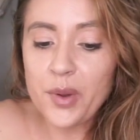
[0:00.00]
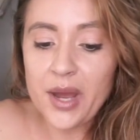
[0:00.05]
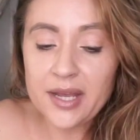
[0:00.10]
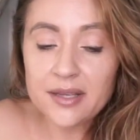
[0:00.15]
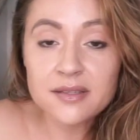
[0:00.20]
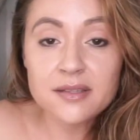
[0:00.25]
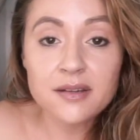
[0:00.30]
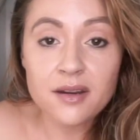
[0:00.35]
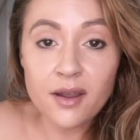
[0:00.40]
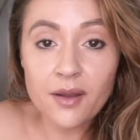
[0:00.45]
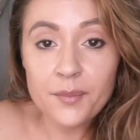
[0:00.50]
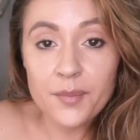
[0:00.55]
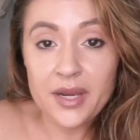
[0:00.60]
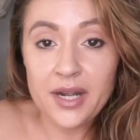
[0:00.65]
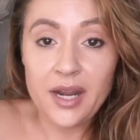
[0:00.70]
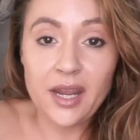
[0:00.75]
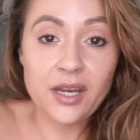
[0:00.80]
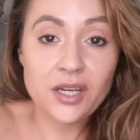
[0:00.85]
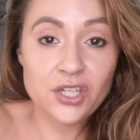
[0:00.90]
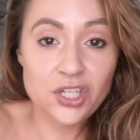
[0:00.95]
best
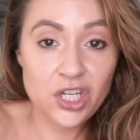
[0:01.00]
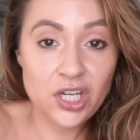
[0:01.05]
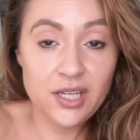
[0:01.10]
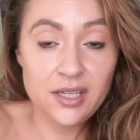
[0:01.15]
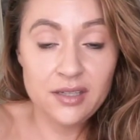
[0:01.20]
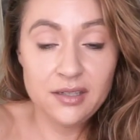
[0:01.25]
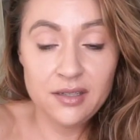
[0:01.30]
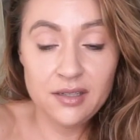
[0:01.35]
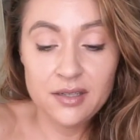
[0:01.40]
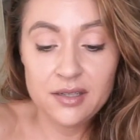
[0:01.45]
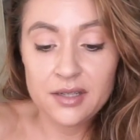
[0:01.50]
combination